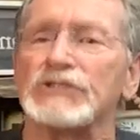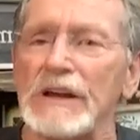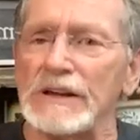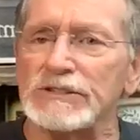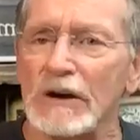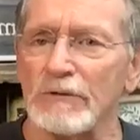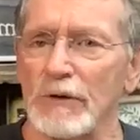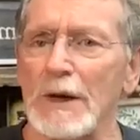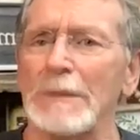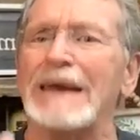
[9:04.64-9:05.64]
season
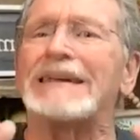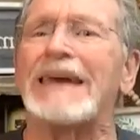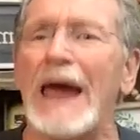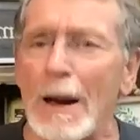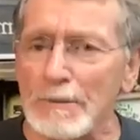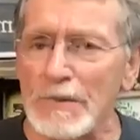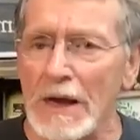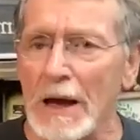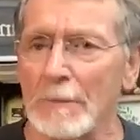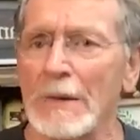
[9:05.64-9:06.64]
for them. It kept
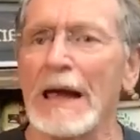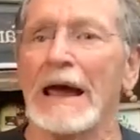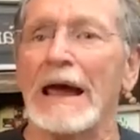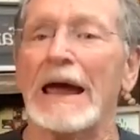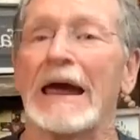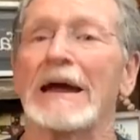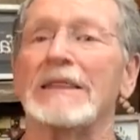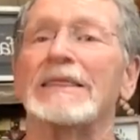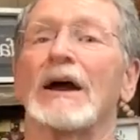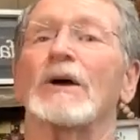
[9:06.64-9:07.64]
them
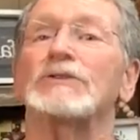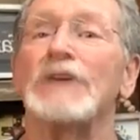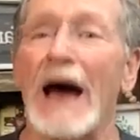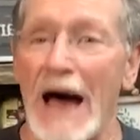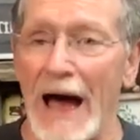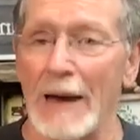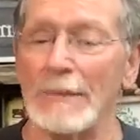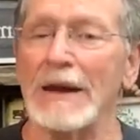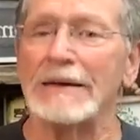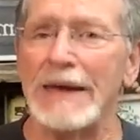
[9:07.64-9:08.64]
in their
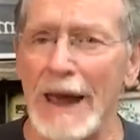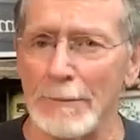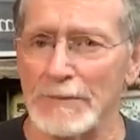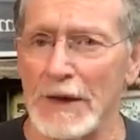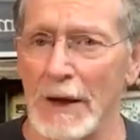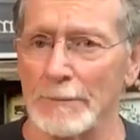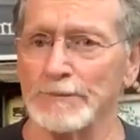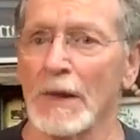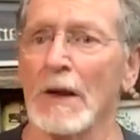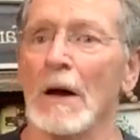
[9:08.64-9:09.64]
time. It kept them.
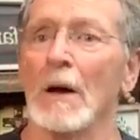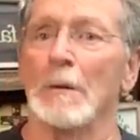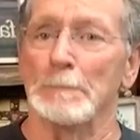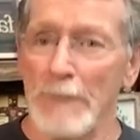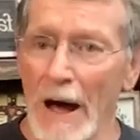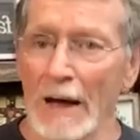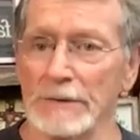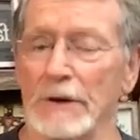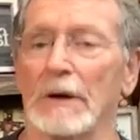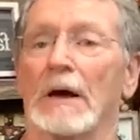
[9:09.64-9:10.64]

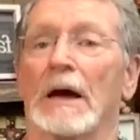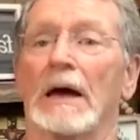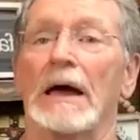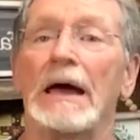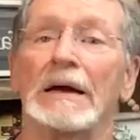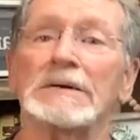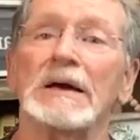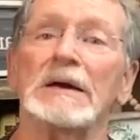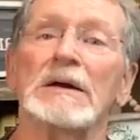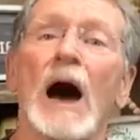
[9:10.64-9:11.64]
But it
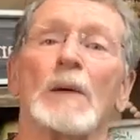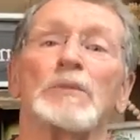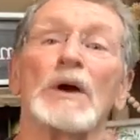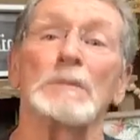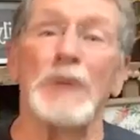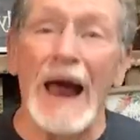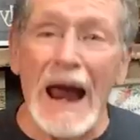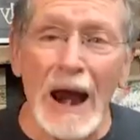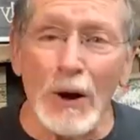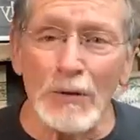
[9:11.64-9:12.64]
did not
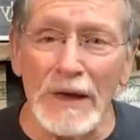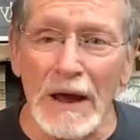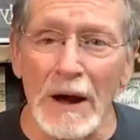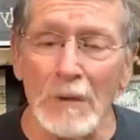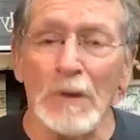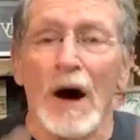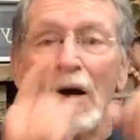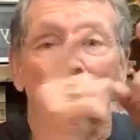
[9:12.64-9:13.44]
prepare them